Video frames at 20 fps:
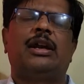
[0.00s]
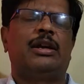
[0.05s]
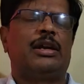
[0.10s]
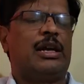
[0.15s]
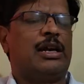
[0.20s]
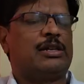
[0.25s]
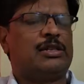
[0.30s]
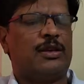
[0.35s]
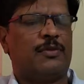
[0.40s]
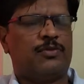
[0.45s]

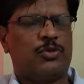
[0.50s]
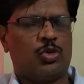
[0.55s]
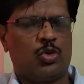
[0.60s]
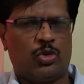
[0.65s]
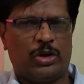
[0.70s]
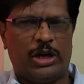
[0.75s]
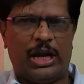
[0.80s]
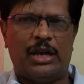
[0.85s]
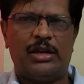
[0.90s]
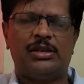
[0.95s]
hundreds of
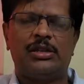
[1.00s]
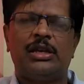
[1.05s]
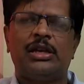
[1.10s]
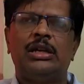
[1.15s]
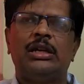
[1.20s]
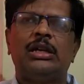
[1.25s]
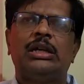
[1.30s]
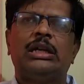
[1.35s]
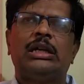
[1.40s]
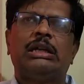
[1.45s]
students.
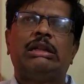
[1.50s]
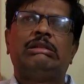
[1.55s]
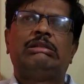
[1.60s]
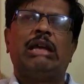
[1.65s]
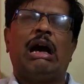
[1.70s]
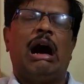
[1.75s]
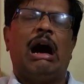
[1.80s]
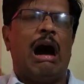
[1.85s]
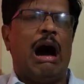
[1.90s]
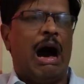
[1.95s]

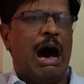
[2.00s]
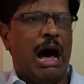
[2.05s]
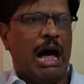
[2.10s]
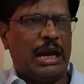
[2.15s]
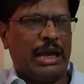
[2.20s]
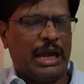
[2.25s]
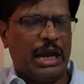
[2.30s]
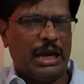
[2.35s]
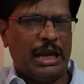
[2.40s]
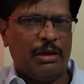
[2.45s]
They are
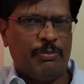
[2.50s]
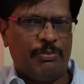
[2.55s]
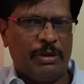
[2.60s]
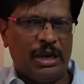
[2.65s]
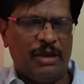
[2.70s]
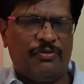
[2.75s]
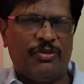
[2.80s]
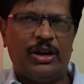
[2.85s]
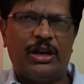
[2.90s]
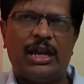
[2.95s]
all getting
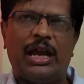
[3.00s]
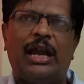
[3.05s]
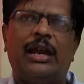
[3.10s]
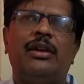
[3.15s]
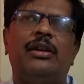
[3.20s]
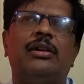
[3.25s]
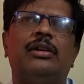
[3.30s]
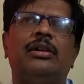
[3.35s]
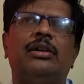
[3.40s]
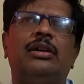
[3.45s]

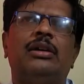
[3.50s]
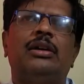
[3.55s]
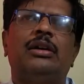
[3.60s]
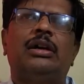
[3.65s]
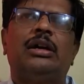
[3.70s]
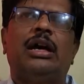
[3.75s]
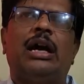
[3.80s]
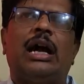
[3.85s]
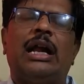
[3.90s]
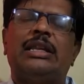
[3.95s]
benefited,
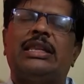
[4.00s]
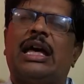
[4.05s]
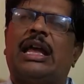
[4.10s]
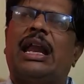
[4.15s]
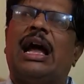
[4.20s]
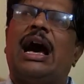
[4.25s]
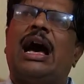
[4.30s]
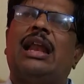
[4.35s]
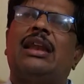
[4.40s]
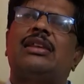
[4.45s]
and they
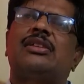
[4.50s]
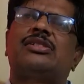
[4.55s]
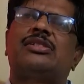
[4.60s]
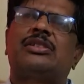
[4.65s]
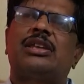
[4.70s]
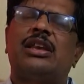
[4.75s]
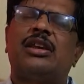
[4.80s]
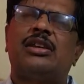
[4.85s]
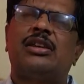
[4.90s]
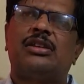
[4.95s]
are all
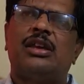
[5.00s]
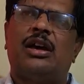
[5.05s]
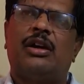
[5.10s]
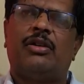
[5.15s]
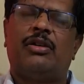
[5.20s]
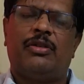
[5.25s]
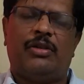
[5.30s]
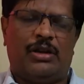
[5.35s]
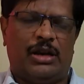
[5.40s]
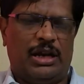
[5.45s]
still
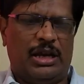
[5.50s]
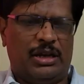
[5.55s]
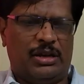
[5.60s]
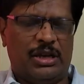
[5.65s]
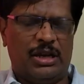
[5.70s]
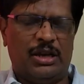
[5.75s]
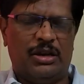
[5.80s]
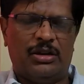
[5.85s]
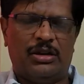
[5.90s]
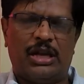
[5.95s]
right
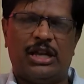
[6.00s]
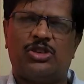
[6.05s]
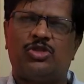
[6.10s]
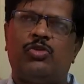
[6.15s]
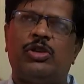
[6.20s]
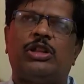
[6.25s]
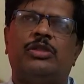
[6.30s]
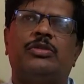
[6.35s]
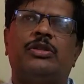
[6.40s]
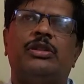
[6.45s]
in touch
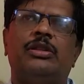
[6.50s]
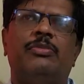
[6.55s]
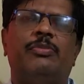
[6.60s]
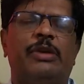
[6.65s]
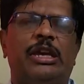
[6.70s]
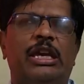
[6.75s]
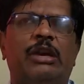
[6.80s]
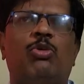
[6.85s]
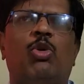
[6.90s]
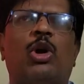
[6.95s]
with
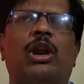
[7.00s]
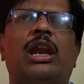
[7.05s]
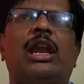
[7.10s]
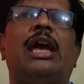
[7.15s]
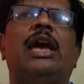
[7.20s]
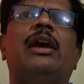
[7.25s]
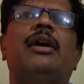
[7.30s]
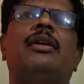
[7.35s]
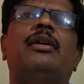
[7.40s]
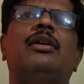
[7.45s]
me
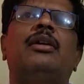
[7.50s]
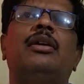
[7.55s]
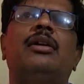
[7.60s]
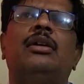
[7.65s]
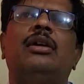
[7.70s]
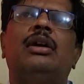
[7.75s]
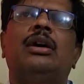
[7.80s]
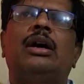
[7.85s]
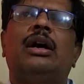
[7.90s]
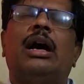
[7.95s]
only,
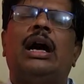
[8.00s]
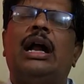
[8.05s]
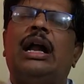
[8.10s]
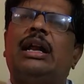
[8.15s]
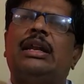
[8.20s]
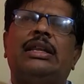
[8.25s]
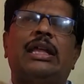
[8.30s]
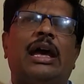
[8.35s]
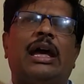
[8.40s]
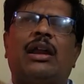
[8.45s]

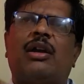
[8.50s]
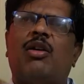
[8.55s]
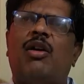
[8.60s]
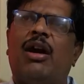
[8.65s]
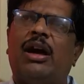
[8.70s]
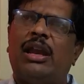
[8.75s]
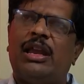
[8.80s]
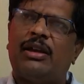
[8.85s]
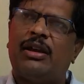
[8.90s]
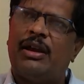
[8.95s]
and they are
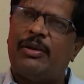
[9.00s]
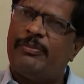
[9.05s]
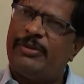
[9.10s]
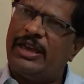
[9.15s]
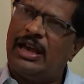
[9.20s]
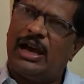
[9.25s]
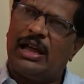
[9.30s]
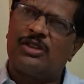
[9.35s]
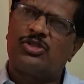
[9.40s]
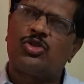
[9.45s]
calling
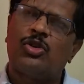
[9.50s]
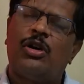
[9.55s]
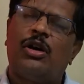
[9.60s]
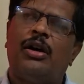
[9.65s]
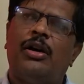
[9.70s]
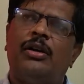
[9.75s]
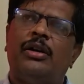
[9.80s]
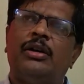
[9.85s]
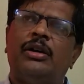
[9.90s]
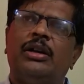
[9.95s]
me also.
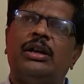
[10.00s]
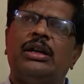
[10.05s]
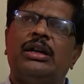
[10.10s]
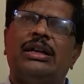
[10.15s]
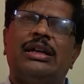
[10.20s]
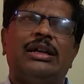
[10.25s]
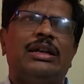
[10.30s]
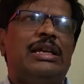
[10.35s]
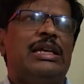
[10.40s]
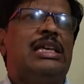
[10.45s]

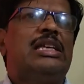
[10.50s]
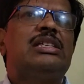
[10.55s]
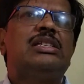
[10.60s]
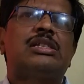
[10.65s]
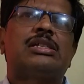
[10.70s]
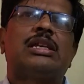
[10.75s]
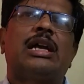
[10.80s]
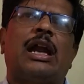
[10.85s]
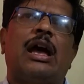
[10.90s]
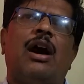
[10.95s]

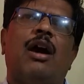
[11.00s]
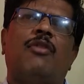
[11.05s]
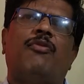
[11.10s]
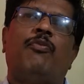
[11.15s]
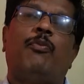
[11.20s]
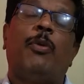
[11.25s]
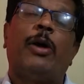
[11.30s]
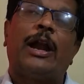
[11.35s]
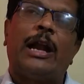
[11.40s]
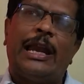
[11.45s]
Instead
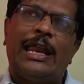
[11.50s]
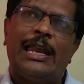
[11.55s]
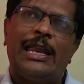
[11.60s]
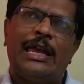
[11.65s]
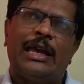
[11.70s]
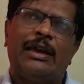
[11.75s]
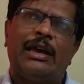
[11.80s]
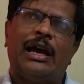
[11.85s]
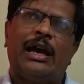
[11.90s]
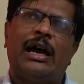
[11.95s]
of
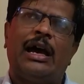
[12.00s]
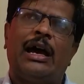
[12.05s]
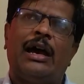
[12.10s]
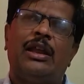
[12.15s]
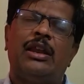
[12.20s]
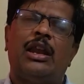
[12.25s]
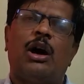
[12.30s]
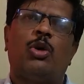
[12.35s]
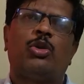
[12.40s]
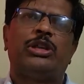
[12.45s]
burdening,
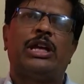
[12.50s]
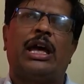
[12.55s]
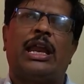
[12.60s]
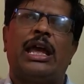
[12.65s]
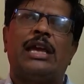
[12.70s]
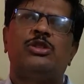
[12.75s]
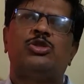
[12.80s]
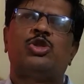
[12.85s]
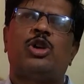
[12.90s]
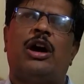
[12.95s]
now they are
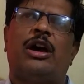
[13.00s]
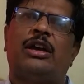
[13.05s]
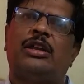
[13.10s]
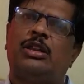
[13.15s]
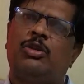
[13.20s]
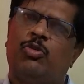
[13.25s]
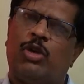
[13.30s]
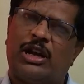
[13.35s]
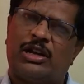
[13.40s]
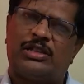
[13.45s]
enjoying
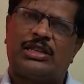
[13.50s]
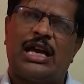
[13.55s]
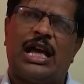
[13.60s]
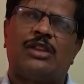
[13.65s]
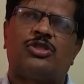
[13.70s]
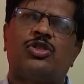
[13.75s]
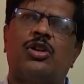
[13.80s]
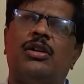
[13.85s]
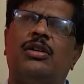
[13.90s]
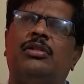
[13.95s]
the works
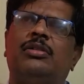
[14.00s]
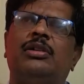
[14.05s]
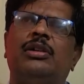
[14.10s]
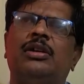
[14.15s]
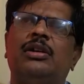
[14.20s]
also.